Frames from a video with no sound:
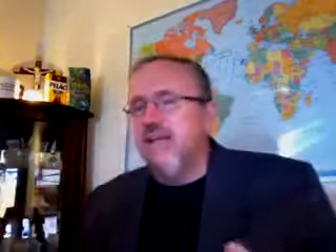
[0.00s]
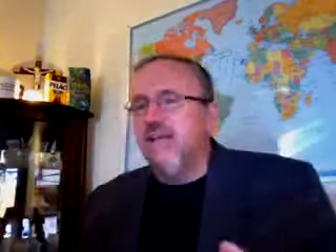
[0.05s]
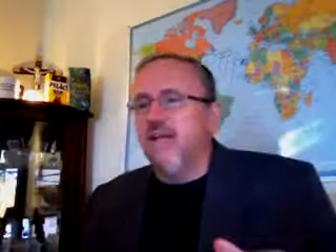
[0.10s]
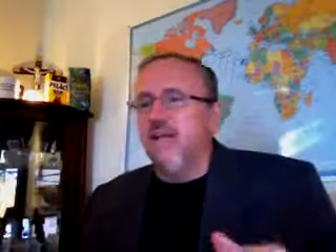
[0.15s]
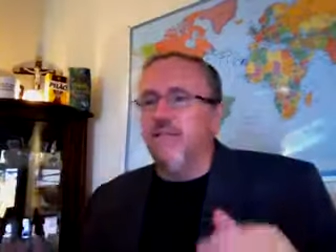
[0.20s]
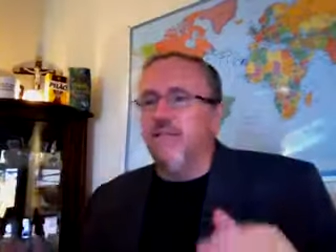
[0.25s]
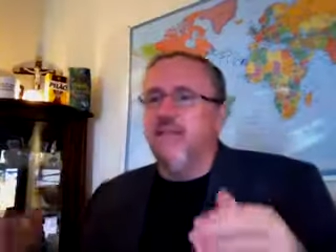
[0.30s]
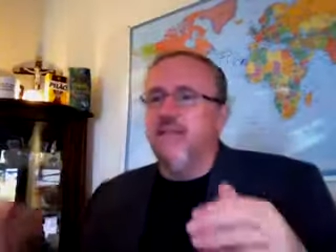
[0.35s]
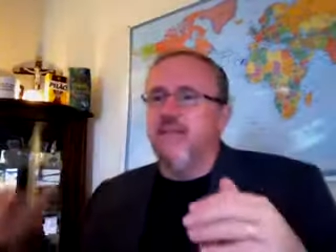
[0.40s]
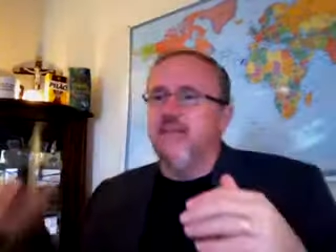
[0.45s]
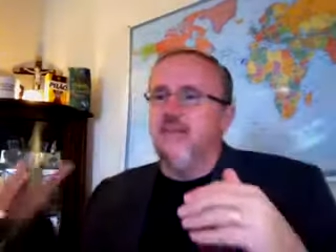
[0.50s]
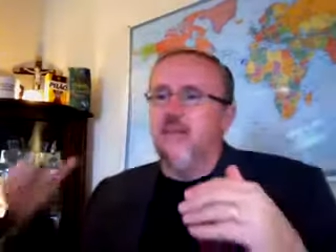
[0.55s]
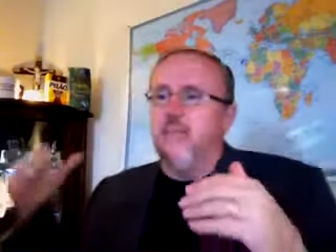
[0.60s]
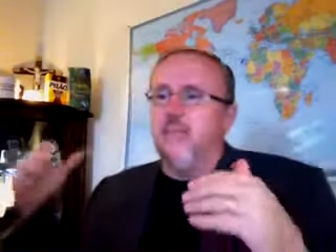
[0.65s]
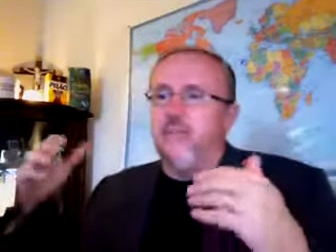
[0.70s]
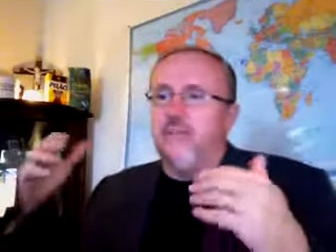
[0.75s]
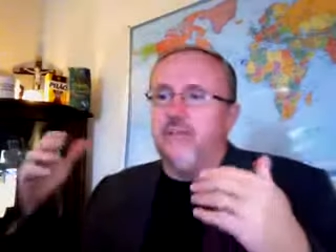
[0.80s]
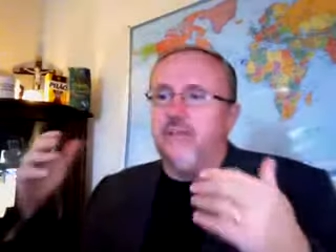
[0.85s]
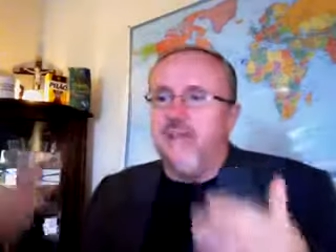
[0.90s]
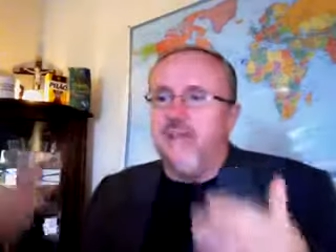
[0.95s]
not because I'm
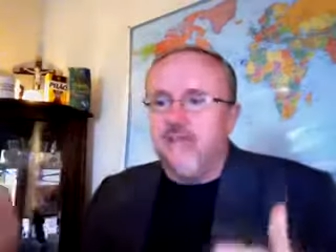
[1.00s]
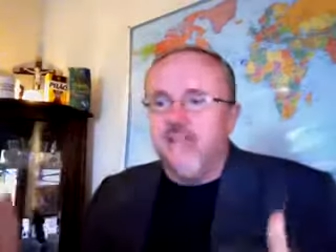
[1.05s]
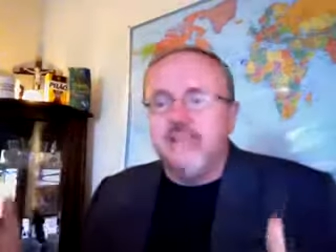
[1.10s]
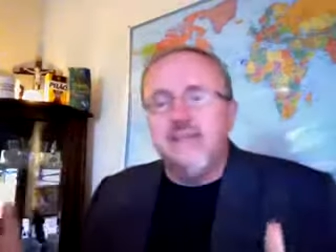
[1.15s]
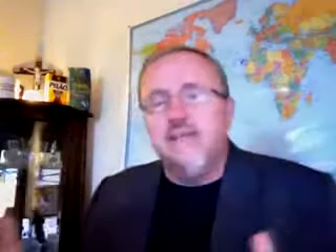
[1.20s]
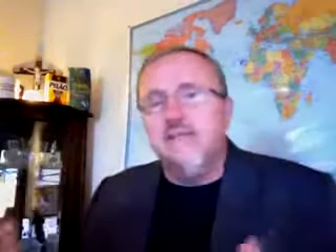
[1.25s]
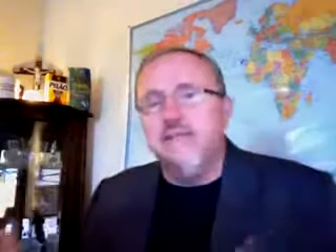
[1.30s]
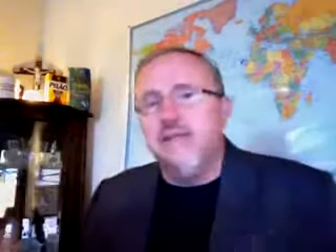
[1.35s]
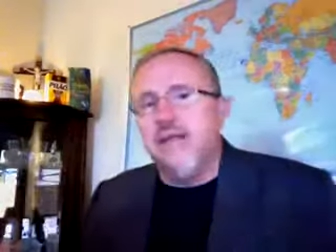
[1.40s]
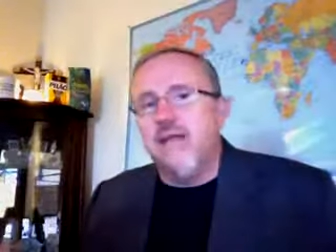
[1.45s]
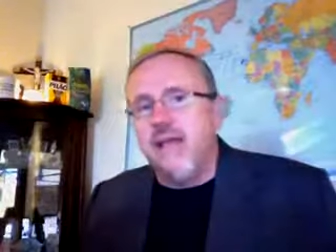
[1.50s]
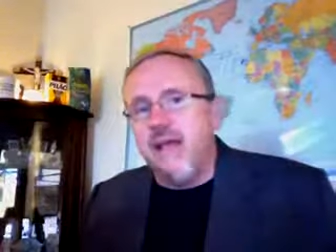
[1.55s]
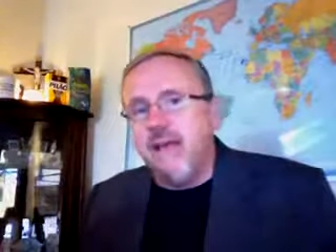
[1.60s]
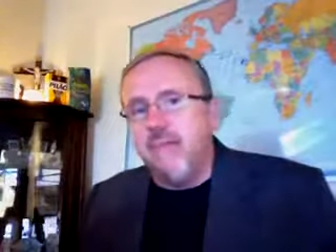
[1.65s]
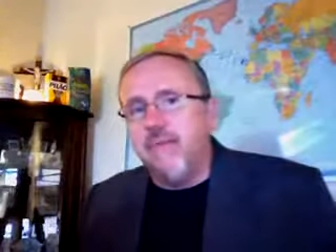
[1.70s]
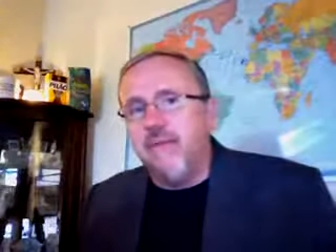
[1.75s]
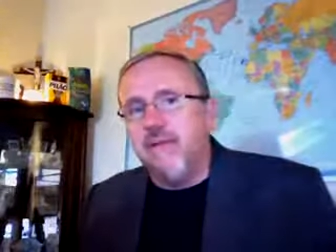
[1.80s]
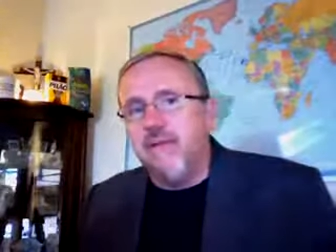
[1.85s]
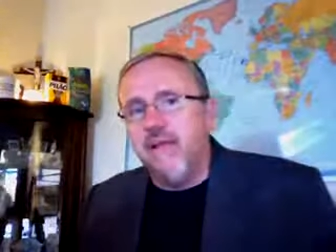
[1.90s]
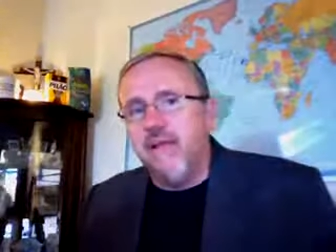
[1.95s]
predicting it would
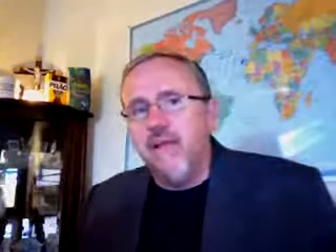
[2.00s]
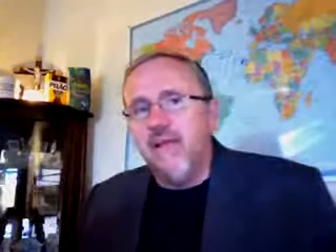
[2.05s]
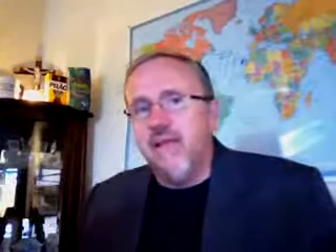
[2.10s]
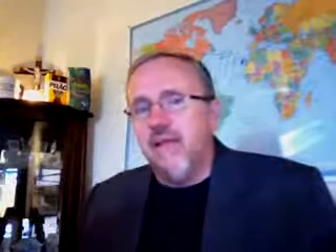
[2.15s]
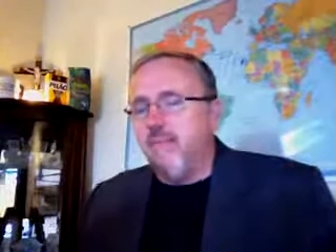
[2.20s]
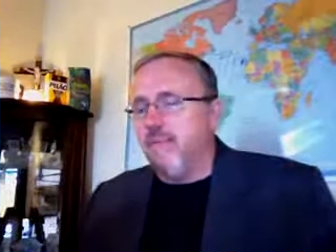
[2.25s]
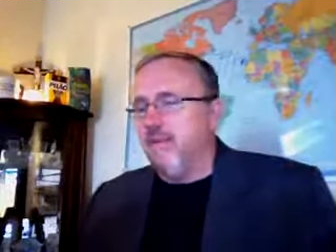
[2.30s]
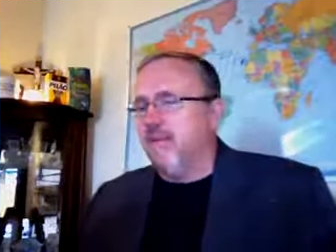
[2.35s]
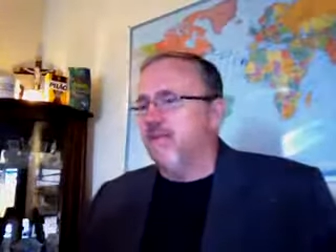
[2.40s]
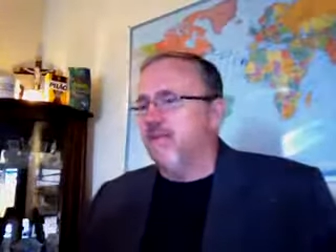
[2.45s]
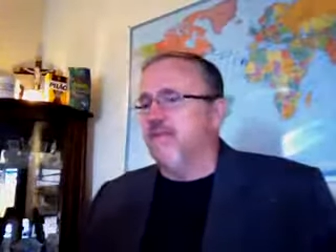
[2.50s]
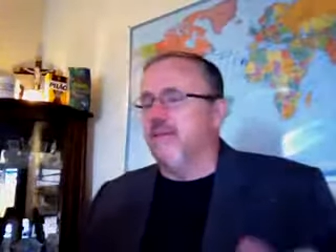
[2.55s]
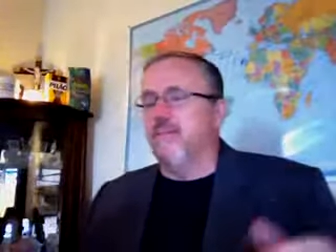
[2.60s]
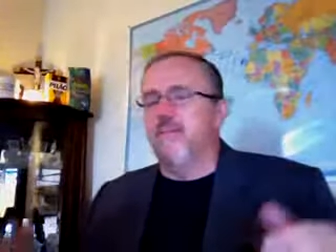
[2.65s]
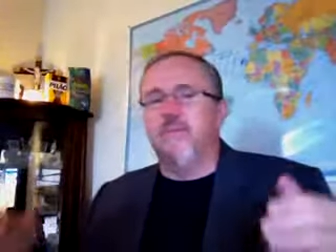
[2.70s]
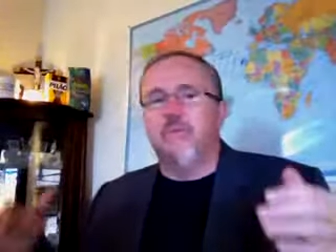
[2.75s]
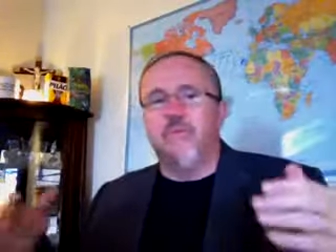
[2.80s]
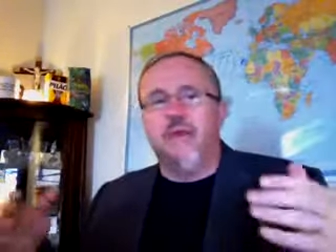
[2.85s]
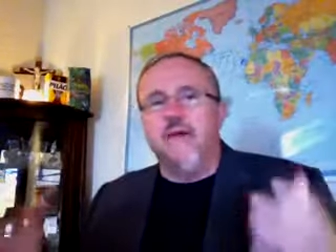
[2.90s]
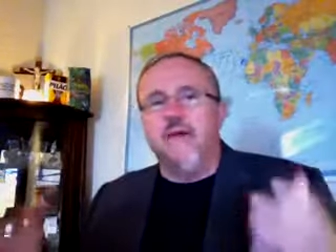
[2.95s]
happen, not because I'm
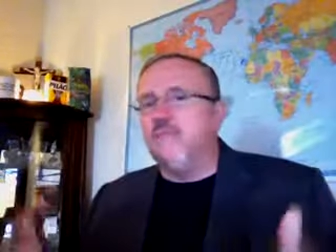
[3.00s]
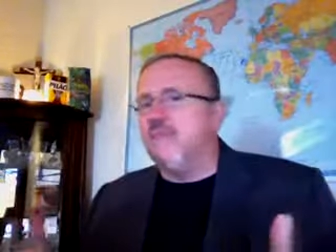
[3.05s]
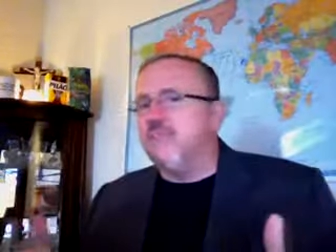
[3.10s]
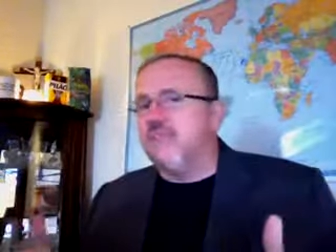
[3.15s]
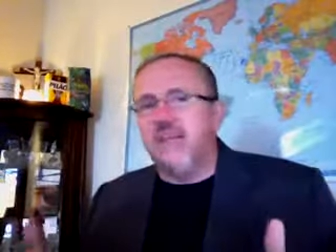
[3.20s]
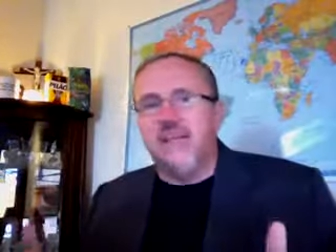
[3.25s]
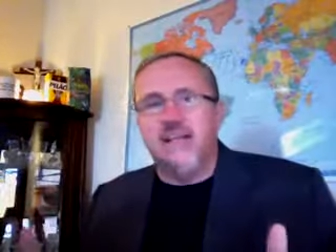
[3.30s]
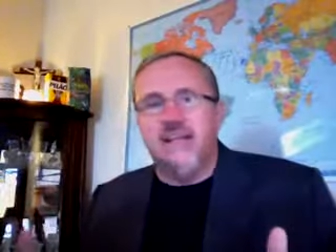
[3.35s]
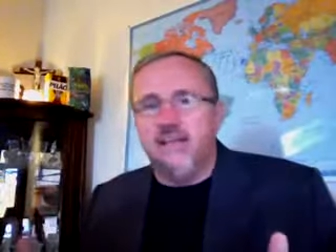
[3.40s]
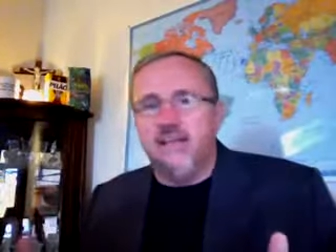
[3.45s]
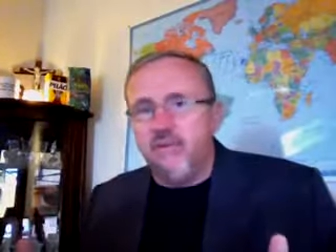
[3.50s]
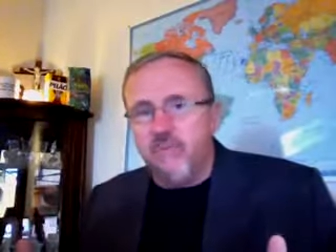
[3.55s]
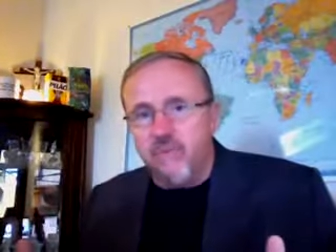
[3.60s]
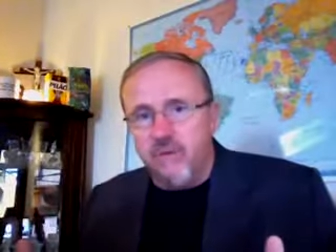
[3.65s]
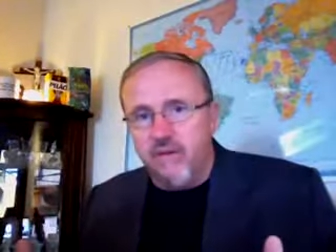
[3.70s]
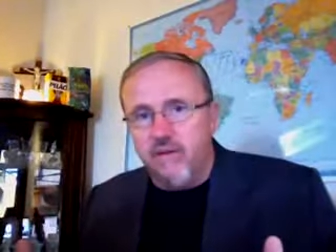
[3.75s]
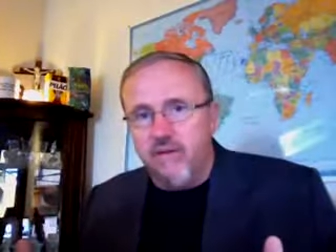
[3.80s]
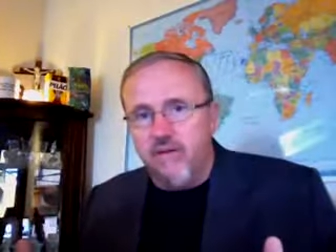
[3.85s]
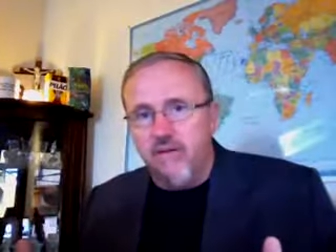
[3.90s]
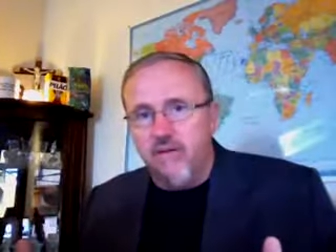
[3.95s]
prophesying that it
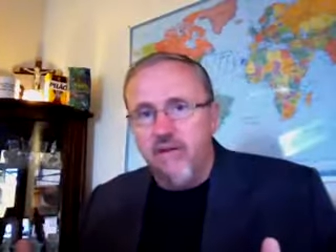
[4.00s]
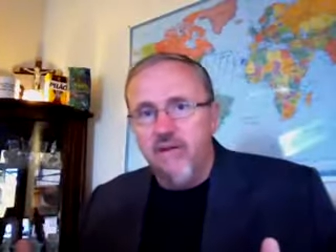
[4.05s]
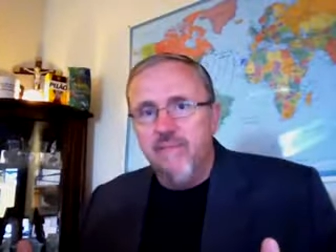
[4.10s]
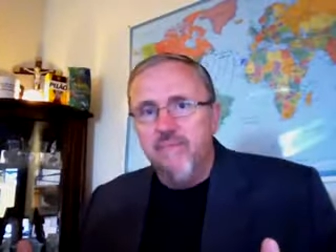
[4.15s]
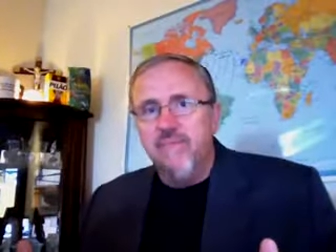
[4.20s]
will.